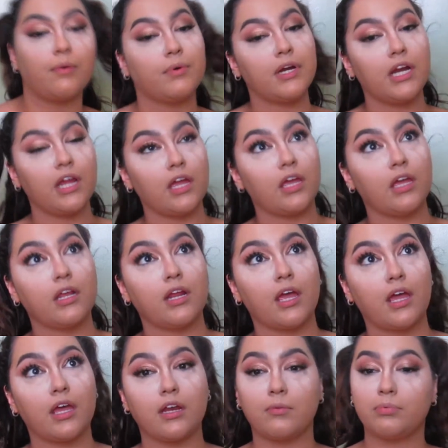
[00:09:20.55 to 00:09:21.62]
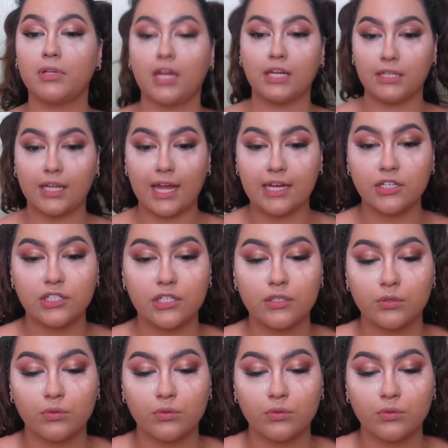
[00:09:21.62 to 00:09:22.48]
went ahead and applied lashes.